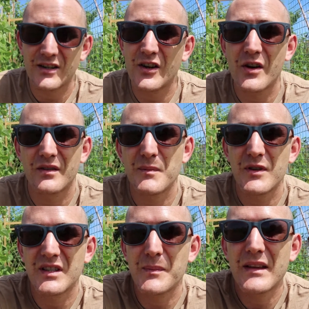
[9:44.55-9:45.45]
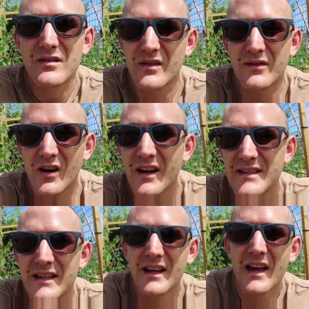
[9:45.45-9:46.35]
I don't know. I suppose it depends on the
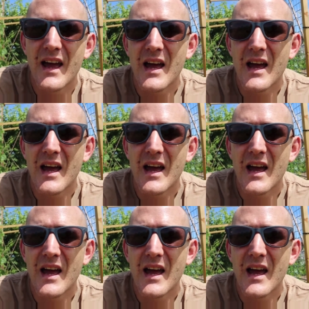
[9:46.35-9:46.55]
variety.